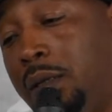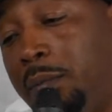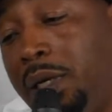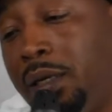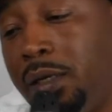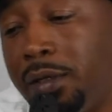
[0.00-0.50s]

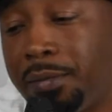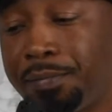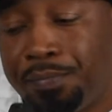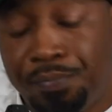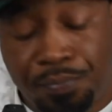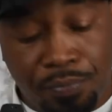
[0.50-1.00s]
Media,
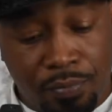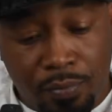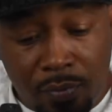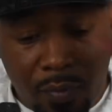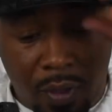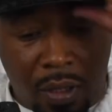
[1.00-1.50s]

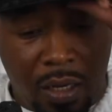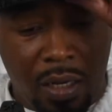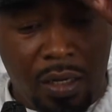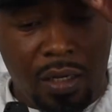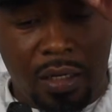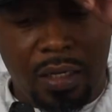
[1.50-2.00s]

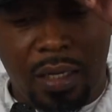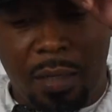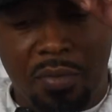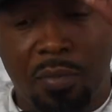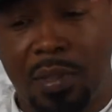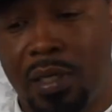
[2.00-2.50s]
and he
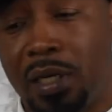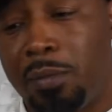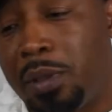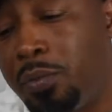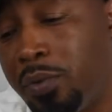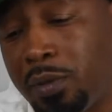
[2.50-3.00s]
helps me
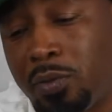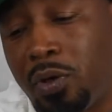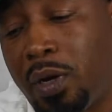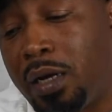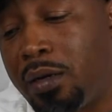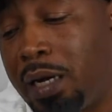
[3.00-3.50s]
come up with them.
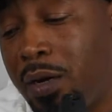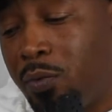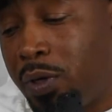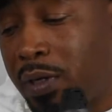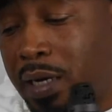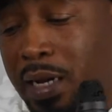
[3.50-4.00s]
I'll
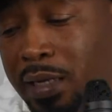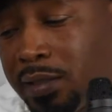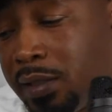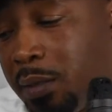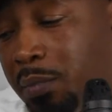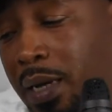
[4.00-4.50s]
run a
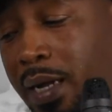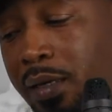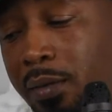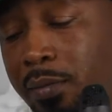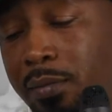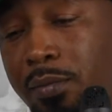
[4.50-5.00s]
concept by
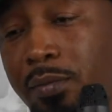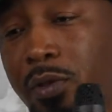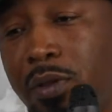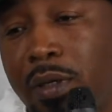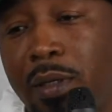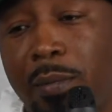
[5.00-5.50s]
him.
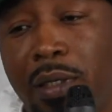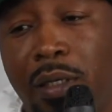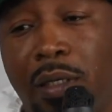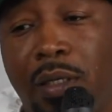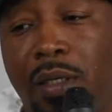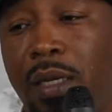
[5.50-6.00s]
You know what I
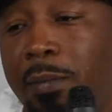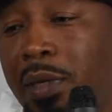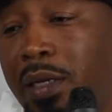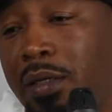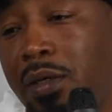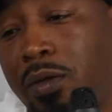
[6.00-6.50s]
mean? And I'm
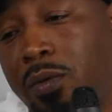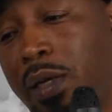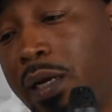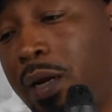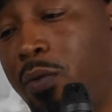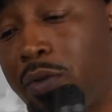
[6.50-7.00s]
like, yo,
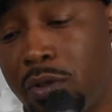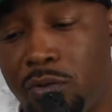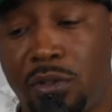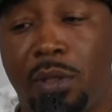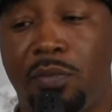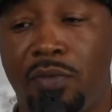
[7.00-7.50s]
like I want to do
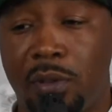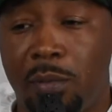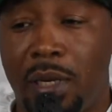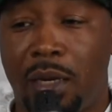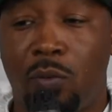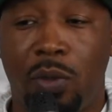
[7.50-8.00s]
something for the
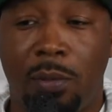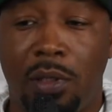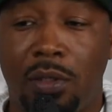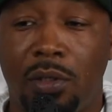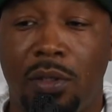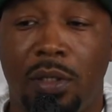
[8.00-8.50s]
black
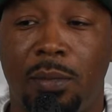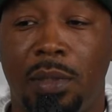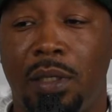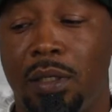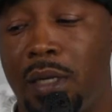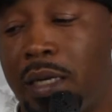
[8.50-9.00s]
women. You know what I mean?